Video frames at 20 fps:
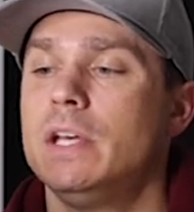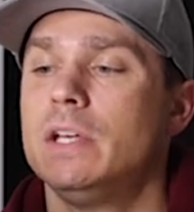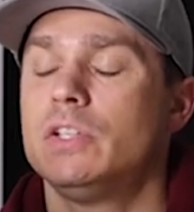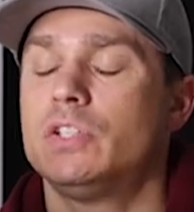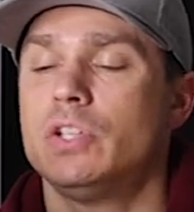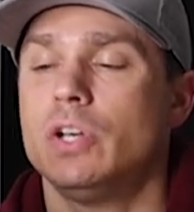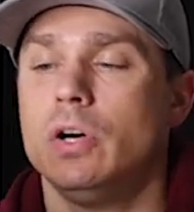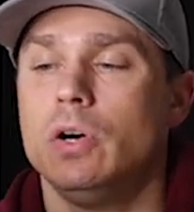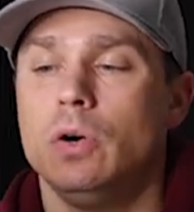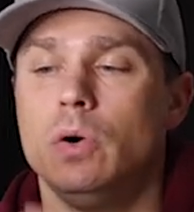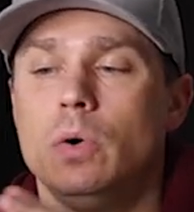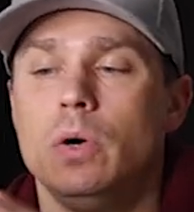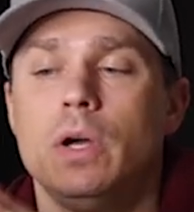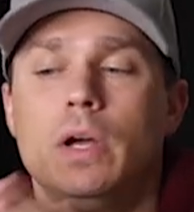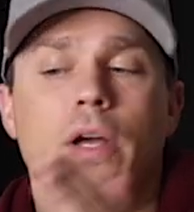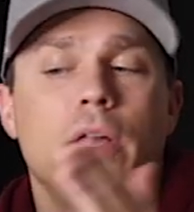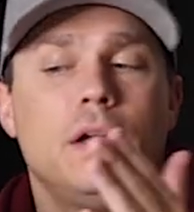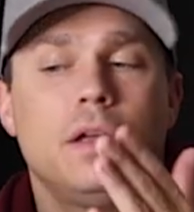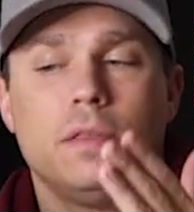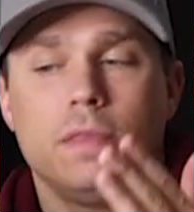So
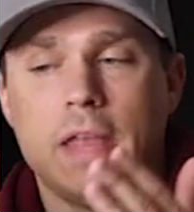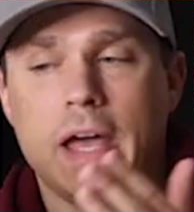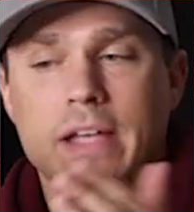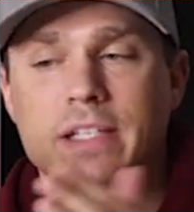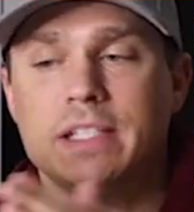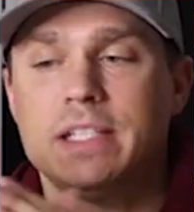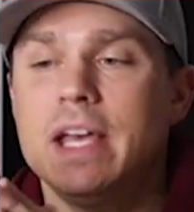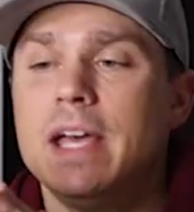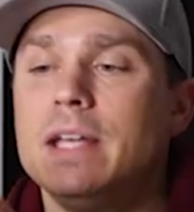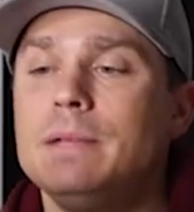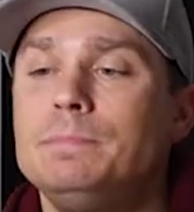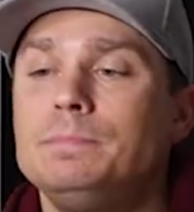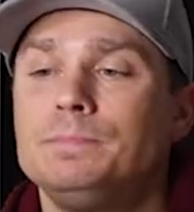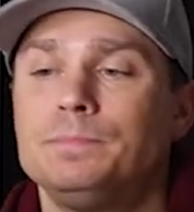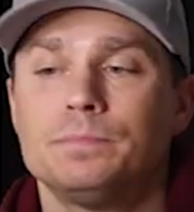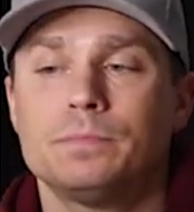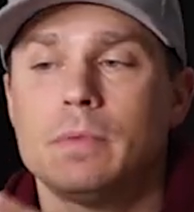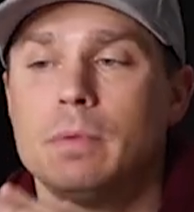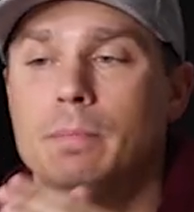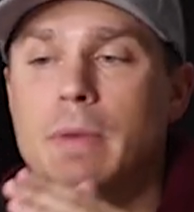that said,
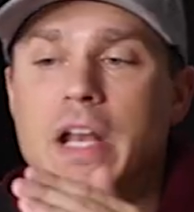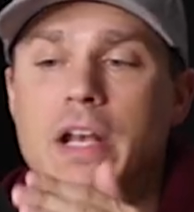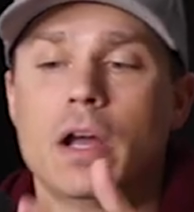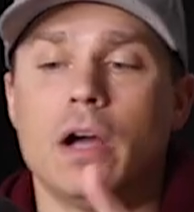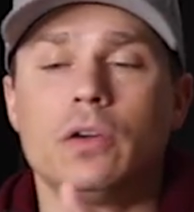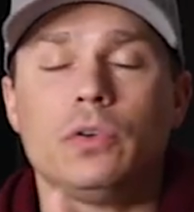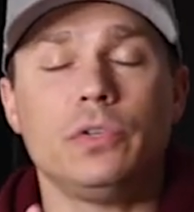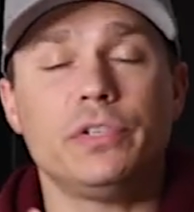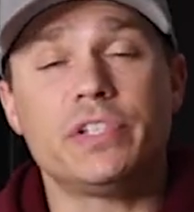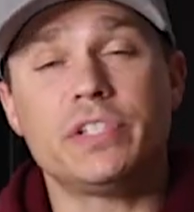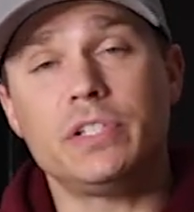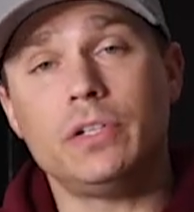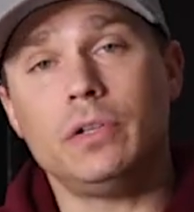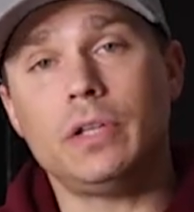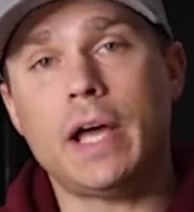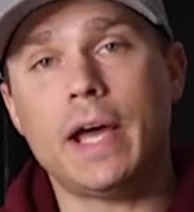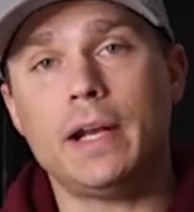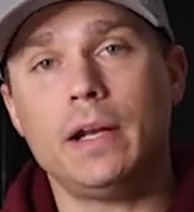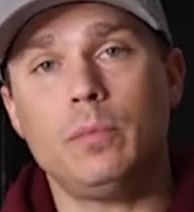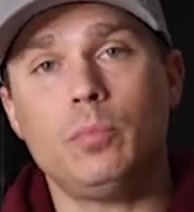my knuckles still
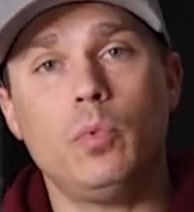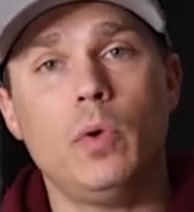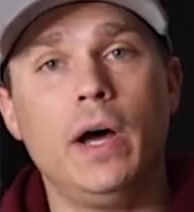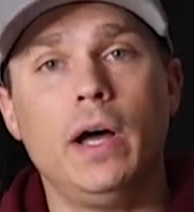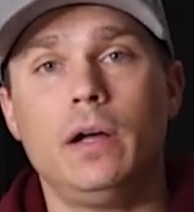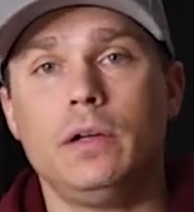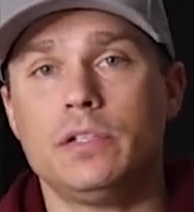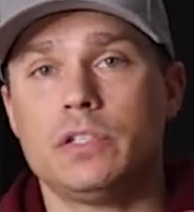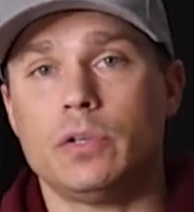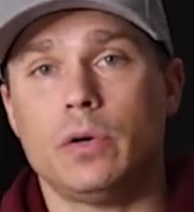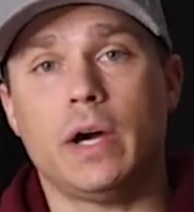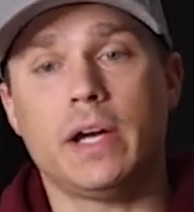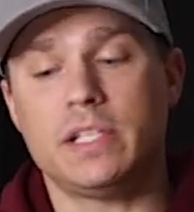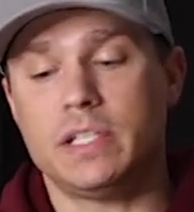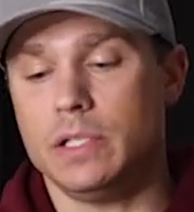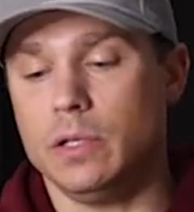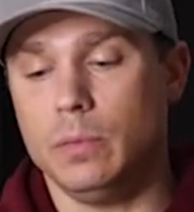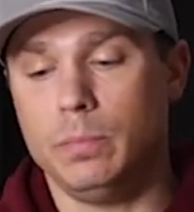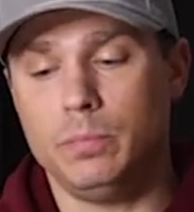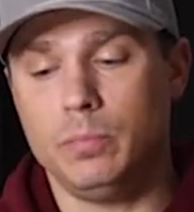line up well, so I
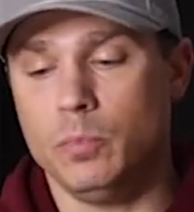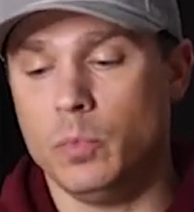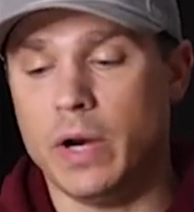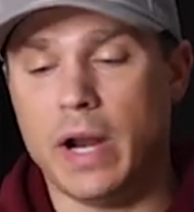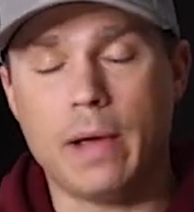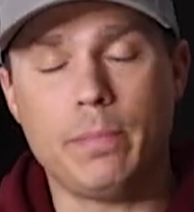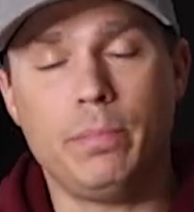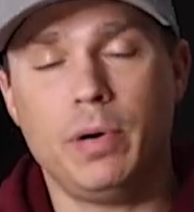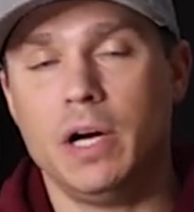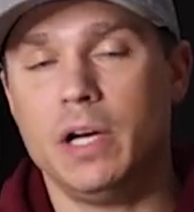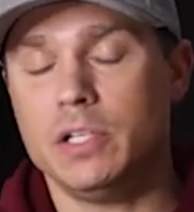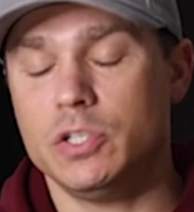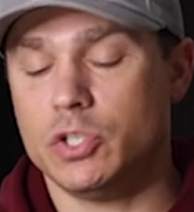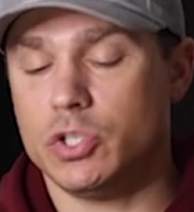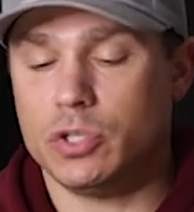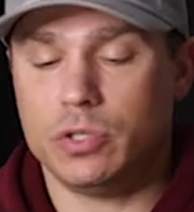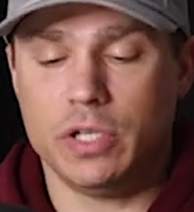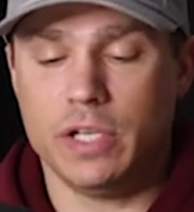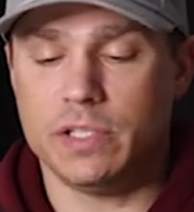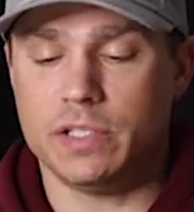still, when I
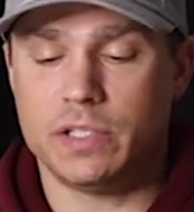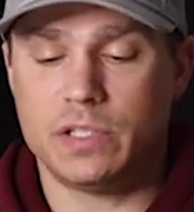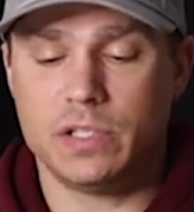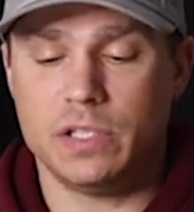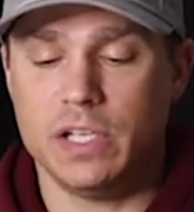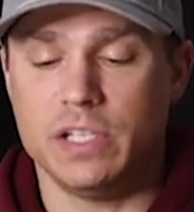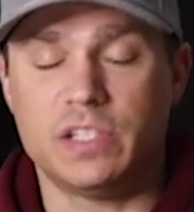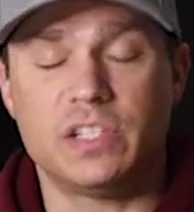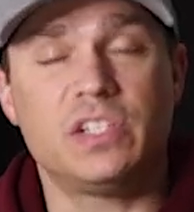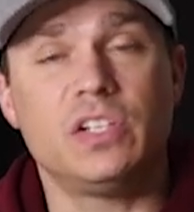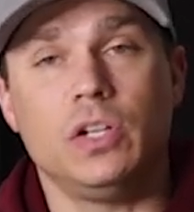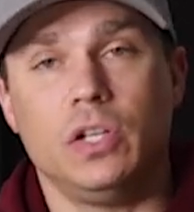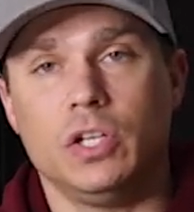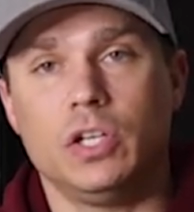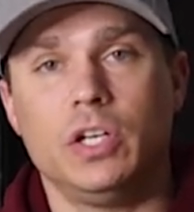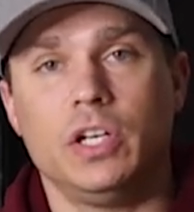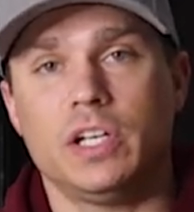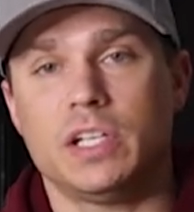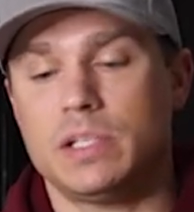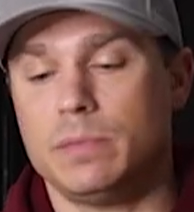punch, it's still a
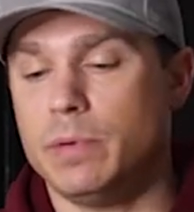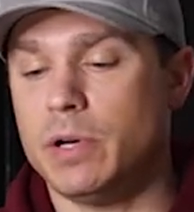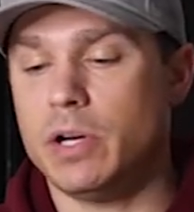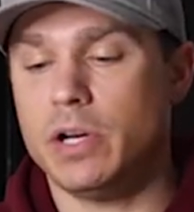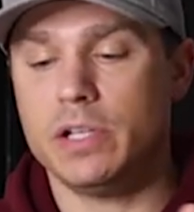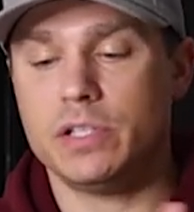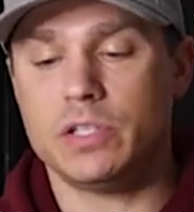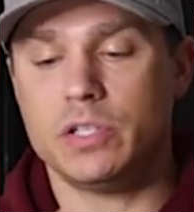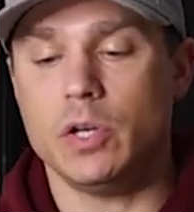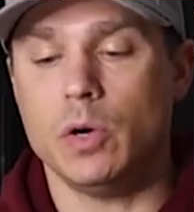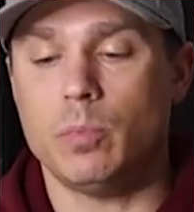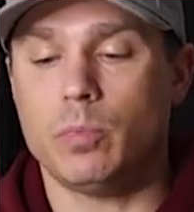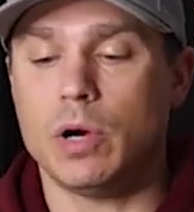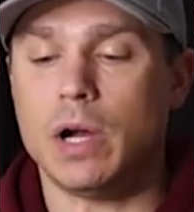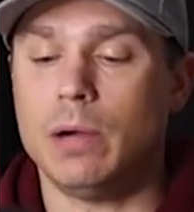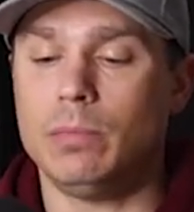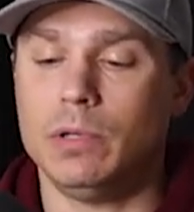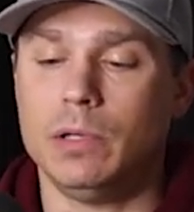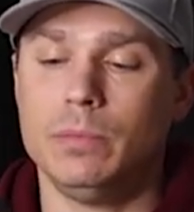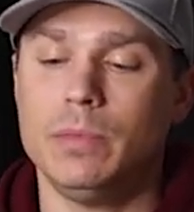good experience, no
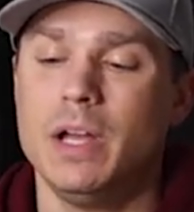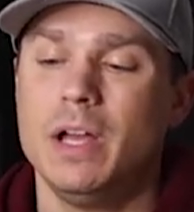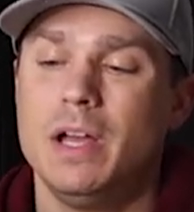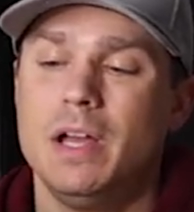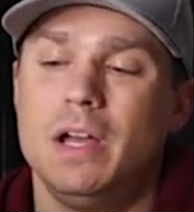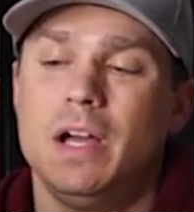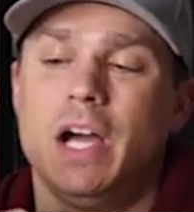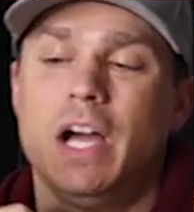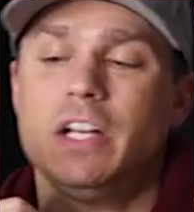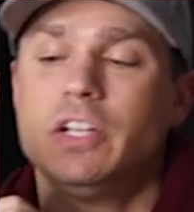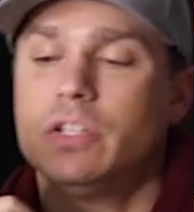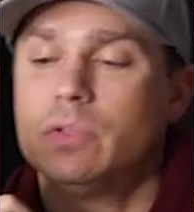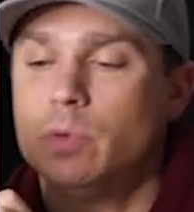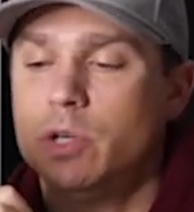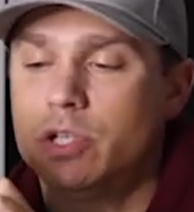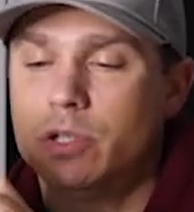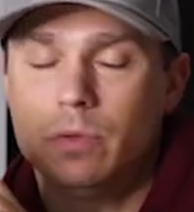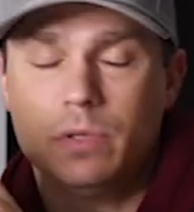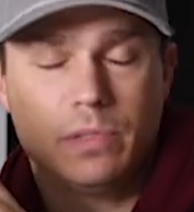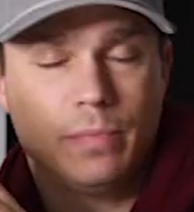problem. I just
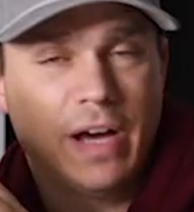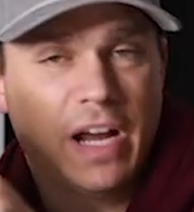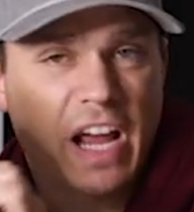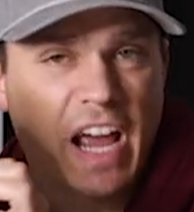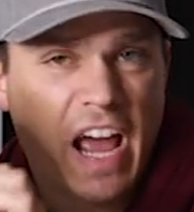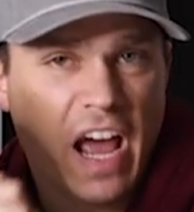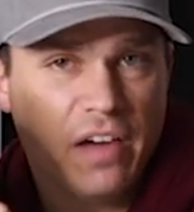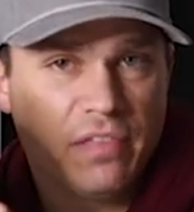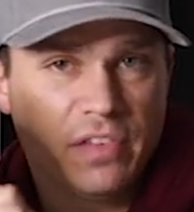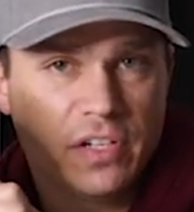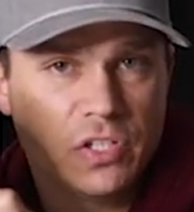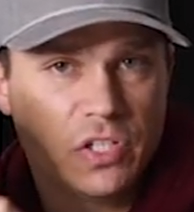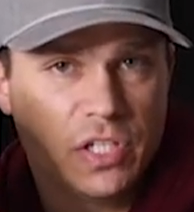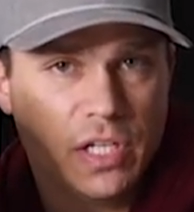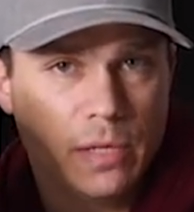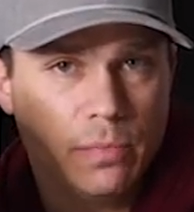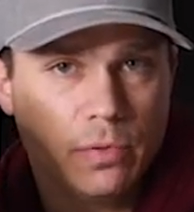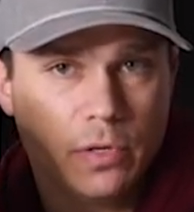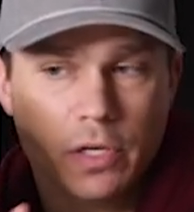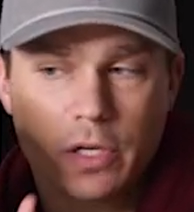wish it was about a ½ inch
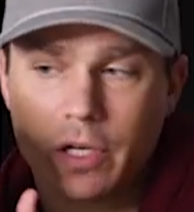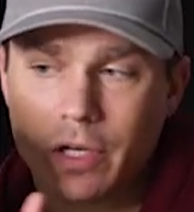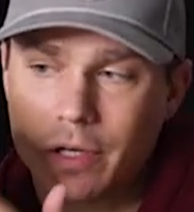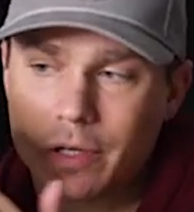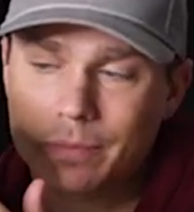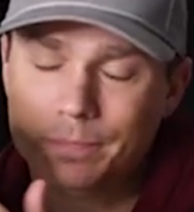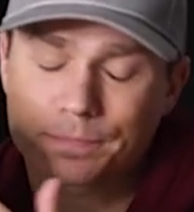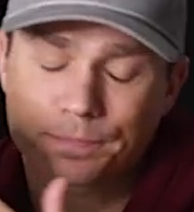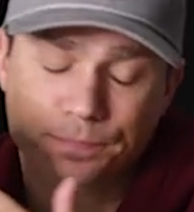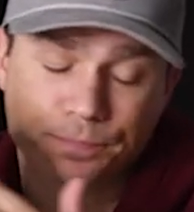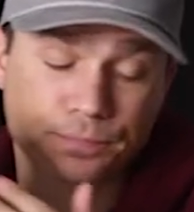deeper in here.